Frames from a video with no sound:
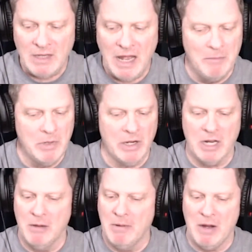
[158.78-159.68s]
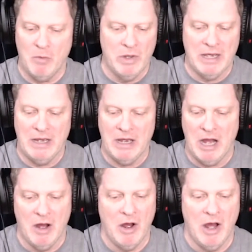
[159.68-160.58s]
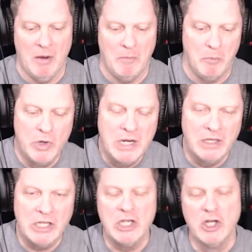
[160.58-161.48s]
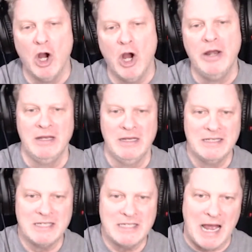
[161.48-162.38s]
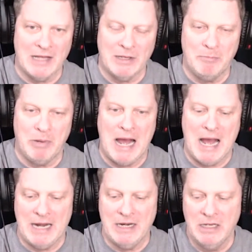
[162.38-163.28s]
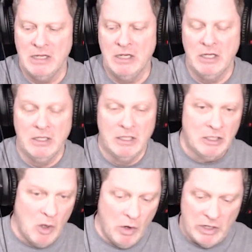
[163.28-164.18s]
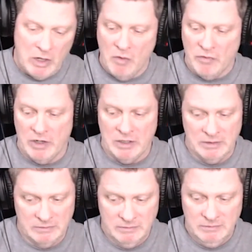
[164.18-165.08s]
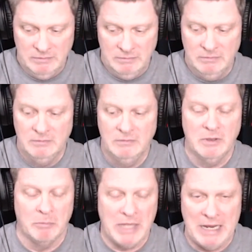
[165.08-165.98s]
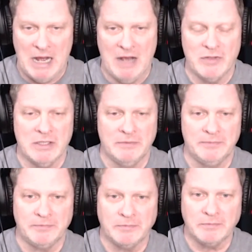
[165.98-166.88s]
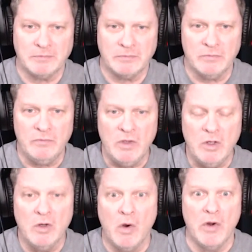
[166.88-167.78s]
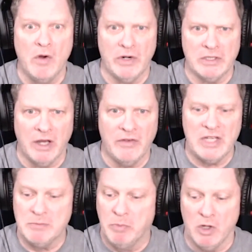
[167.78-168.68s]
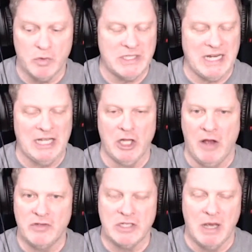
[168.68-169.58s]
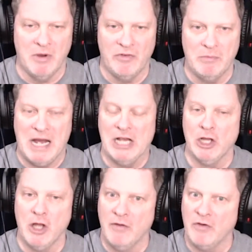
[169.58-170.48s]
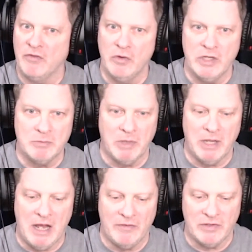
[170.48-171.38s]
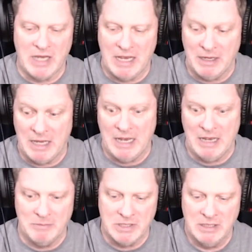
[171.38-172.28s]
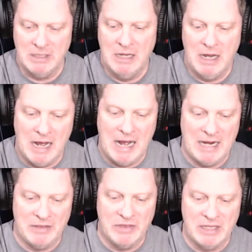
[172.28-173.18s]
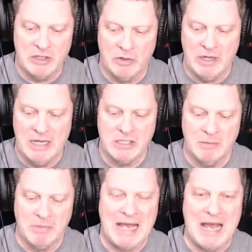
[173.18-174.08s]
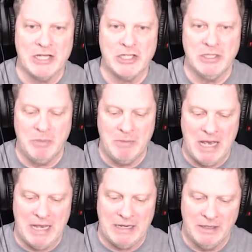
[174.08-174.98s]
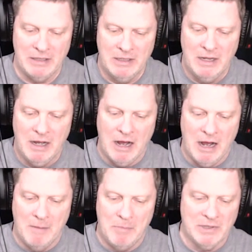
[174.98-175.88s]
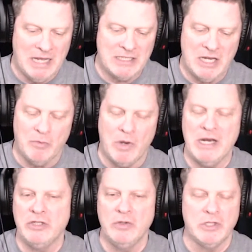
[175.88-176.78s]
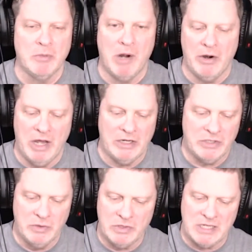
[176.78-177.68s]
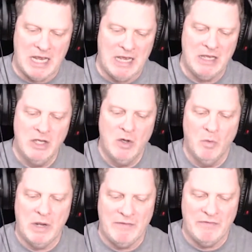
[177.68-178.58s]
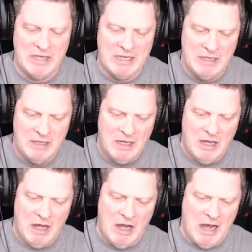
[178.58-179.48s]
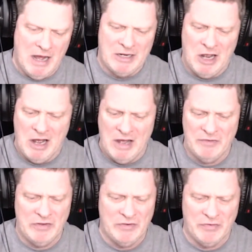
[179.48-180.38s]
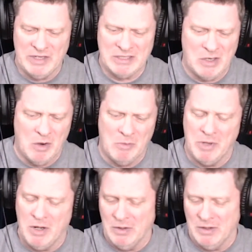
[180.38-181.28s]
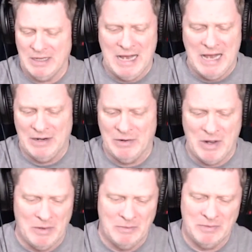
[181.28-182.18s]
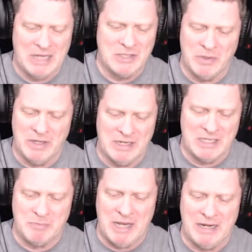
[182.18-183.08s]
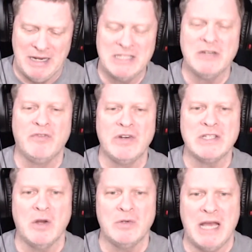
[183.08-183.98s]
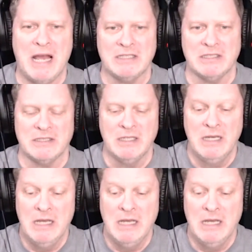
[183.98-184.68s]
I'm going to come out with a really good, solid pod going over the playoffs, going over a ton of these bowls, which I love some of them. I love a few of these playoffs games. I think there is some cash to be made. But let's get right into tomorrow night, Tuesday. We have the Coffee Frisco Bowl. I don't know. That's what it is, man. It's in Frisco, Texas.